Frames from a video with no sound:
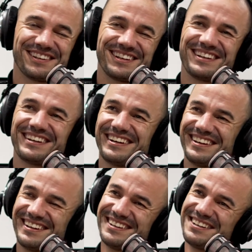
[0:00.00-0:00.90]
Uh,
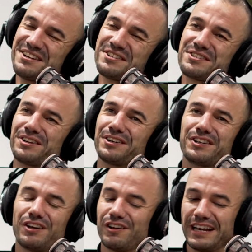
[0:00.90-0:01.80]
so
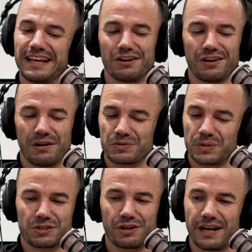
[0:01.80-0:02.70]
yeah, Lego. I was
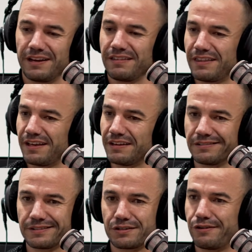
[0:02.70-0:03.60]
always creating
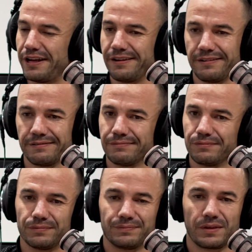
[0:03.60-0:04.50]
things, creating
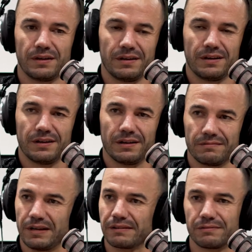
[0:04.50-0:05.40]

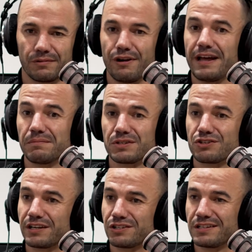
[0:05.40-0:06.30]
like random
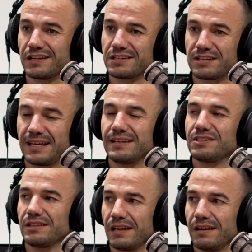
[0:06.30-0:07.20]
structures at a stage,
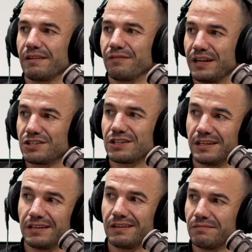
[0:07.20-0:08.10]
and then
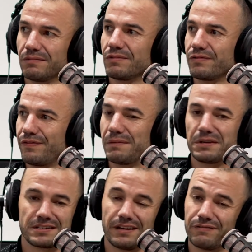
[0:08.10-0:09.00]
eventually found
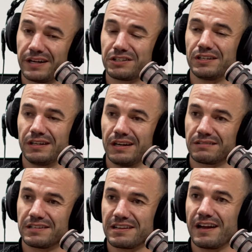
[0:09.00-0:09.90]
myself actually
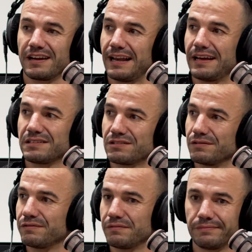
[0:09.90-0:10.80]
like designing layouts
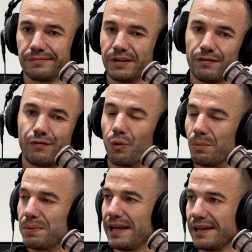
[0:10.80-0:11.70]
of floor
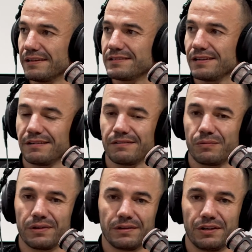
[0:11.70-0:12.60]
plans and
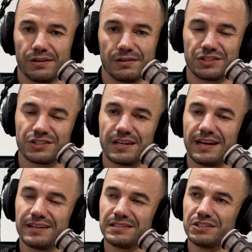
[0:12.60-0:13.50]
you know just the
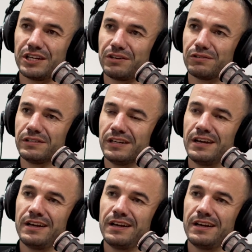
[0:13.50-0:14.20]
house in general.